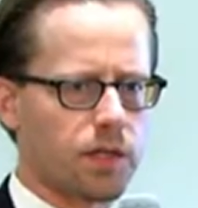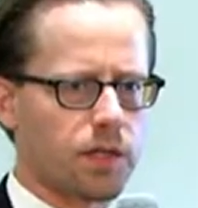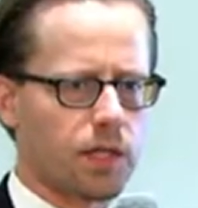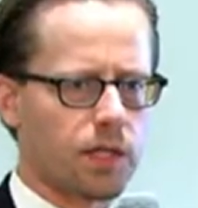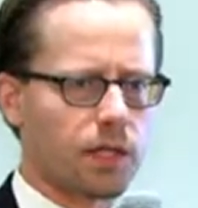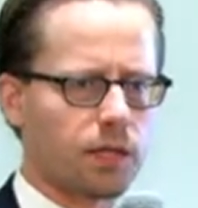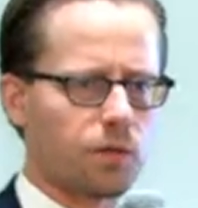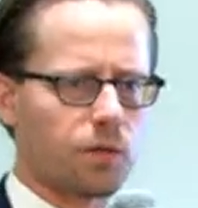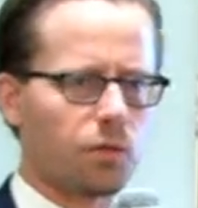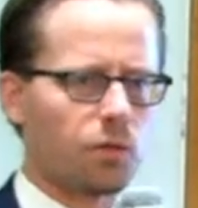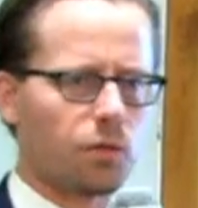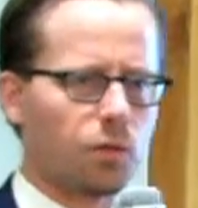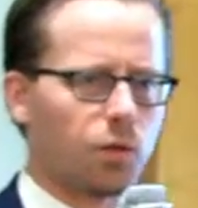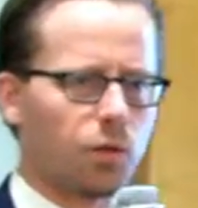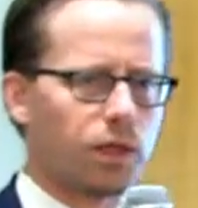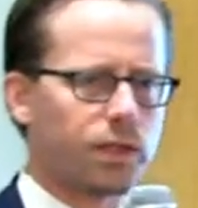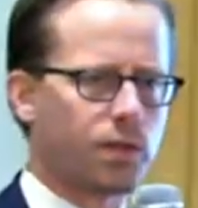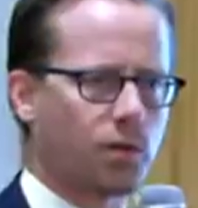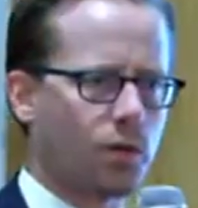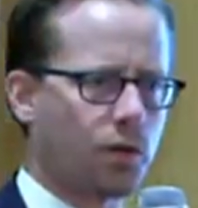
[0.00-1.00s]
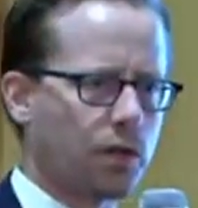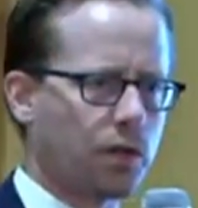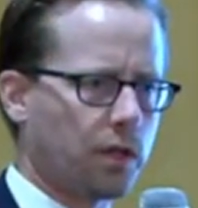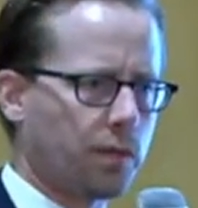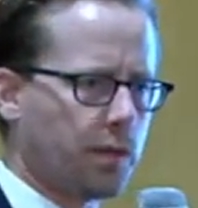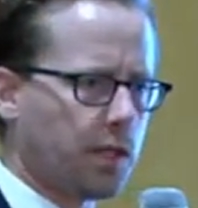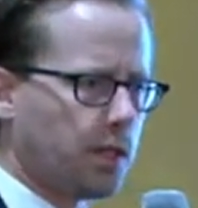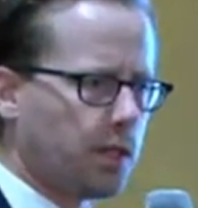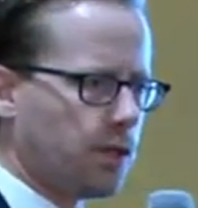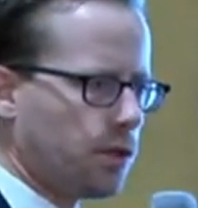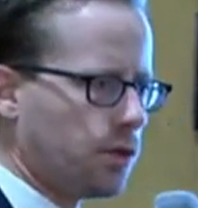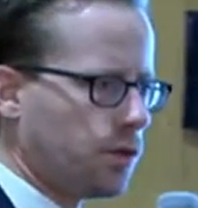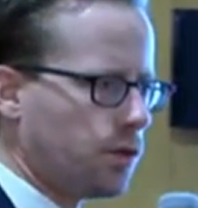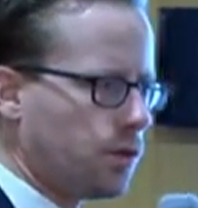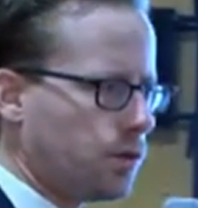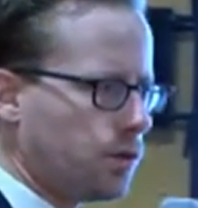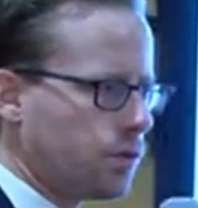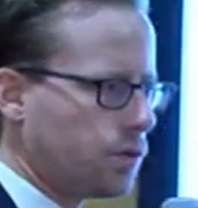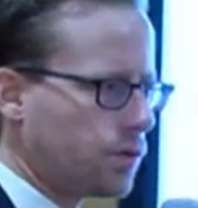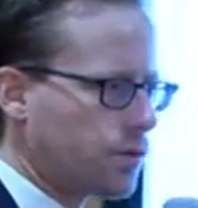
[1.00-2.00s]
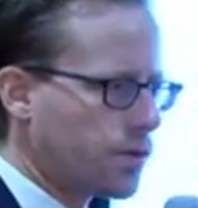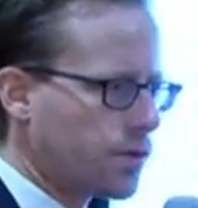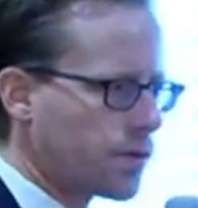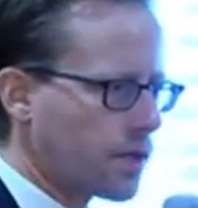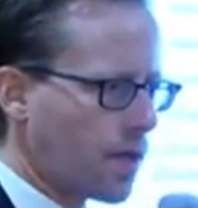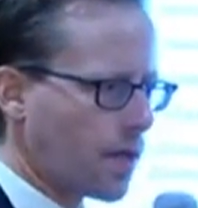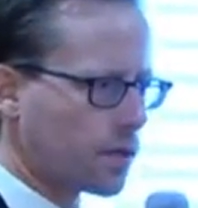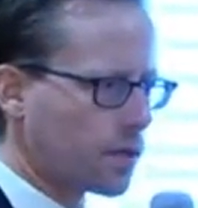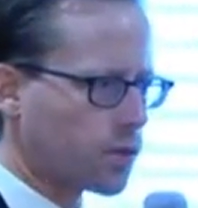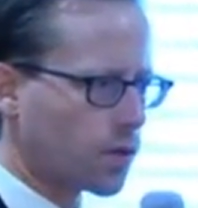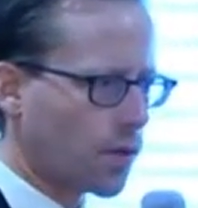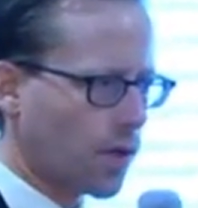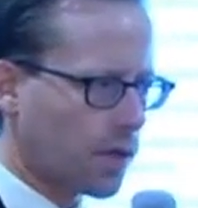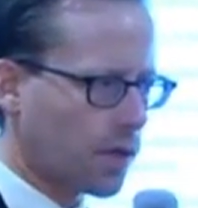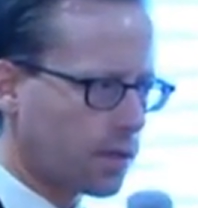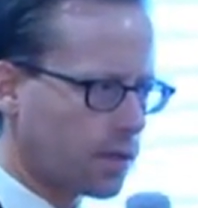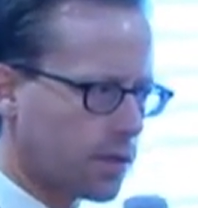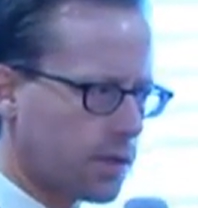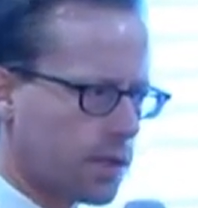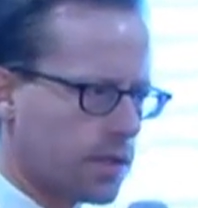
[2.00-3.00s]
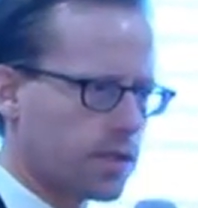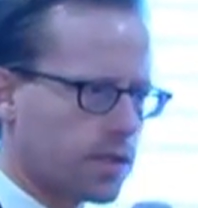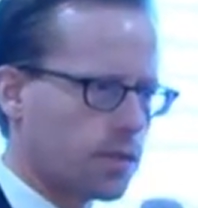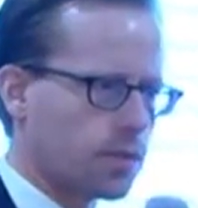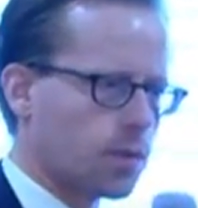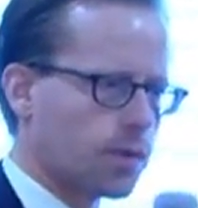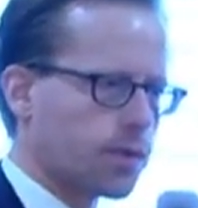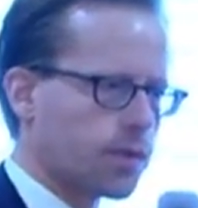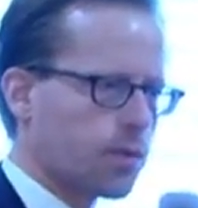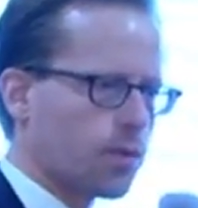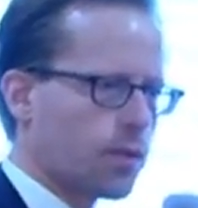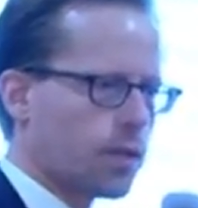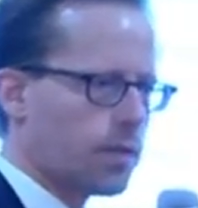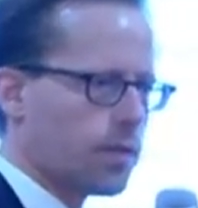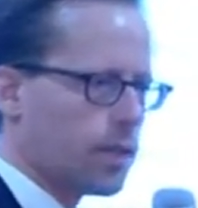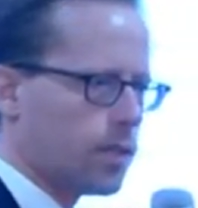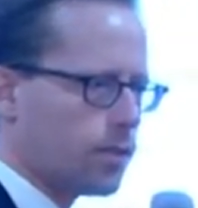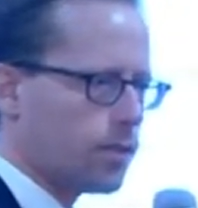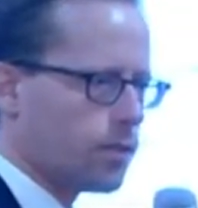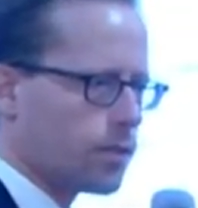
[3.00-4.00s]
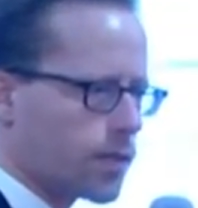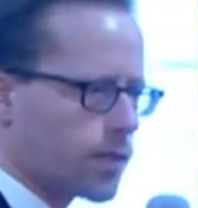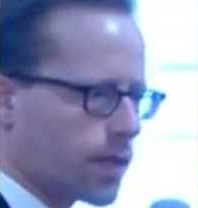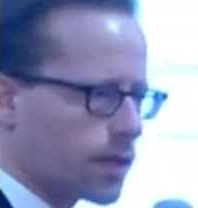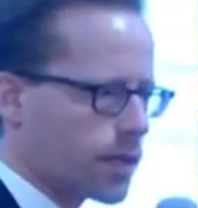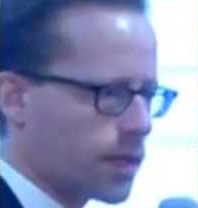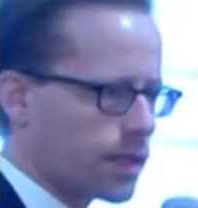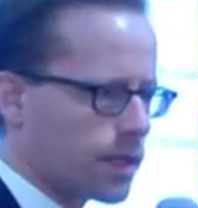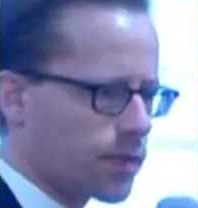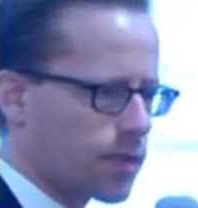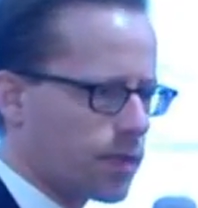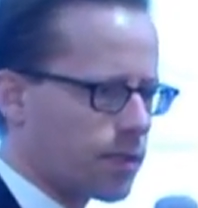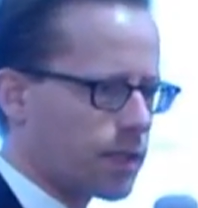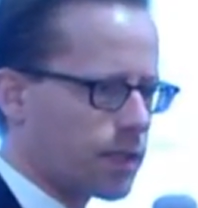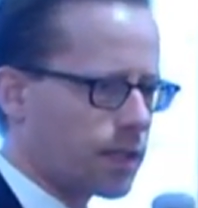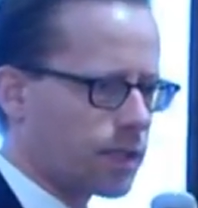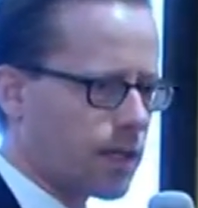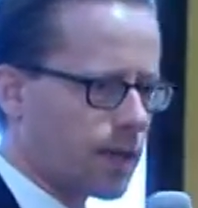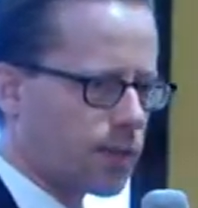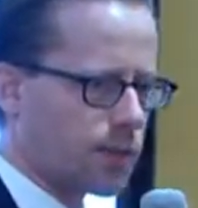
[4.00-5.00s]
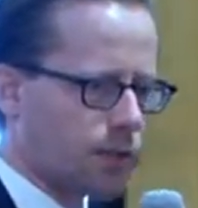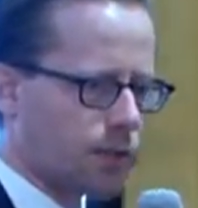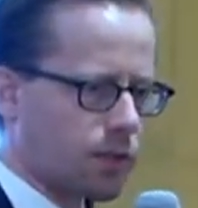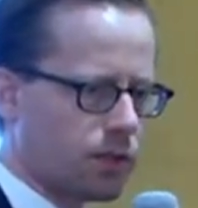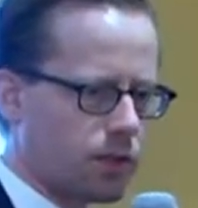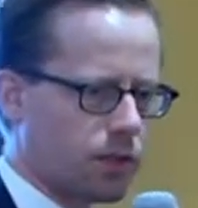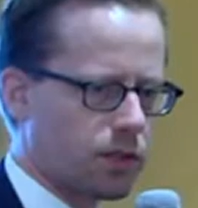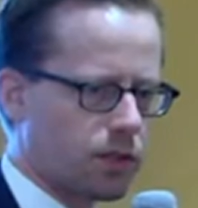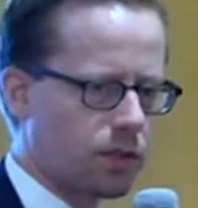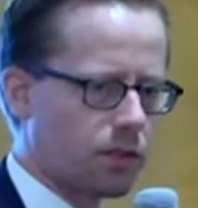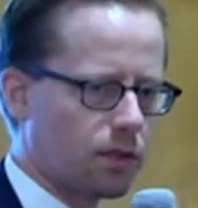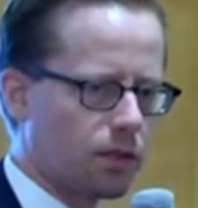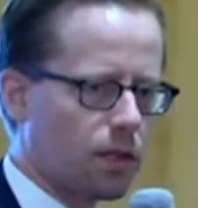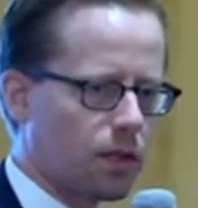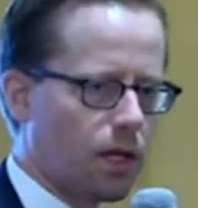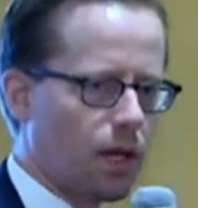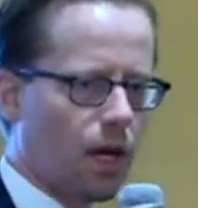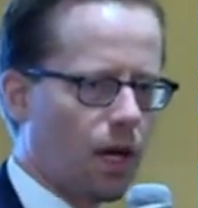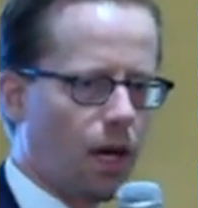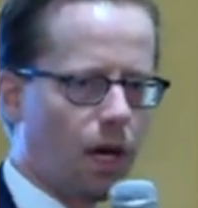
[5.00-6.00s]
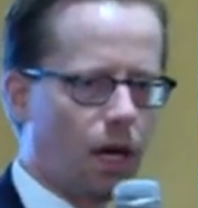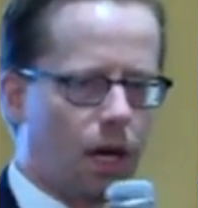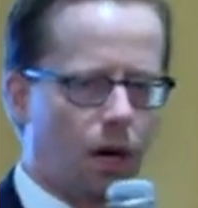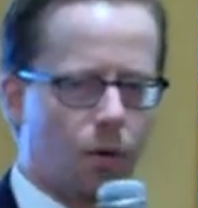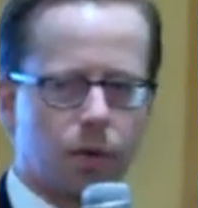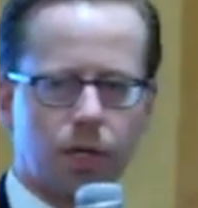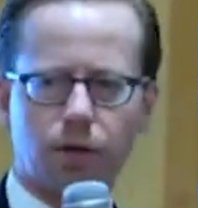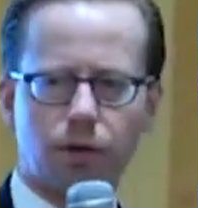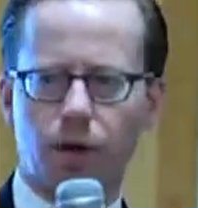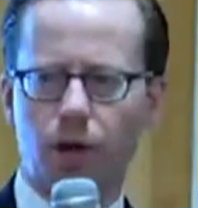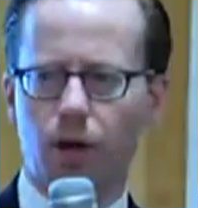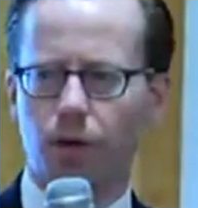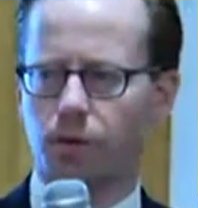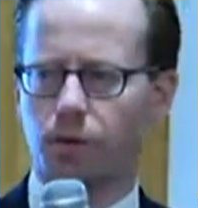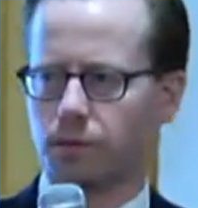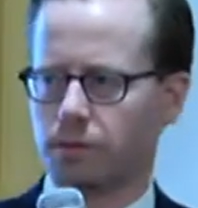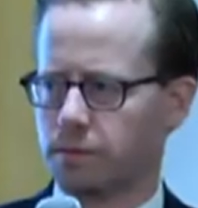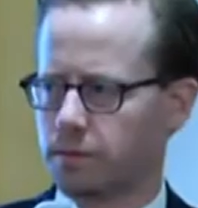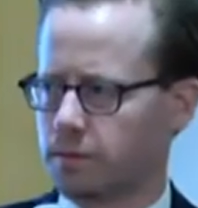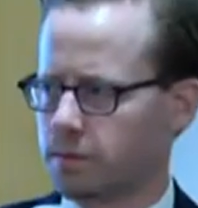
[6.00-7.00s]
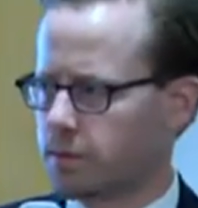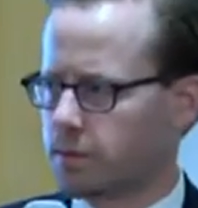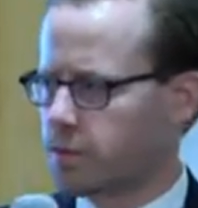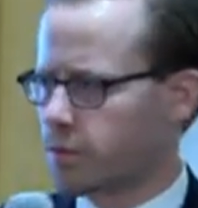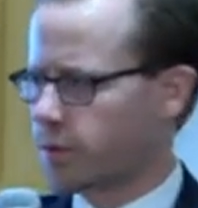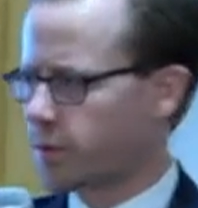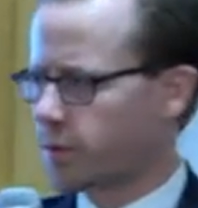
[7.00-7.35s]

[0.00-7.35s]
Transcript: it what's going to be used at trial? Is it what's going to be used as an exhibit in a deposition? We don't know. So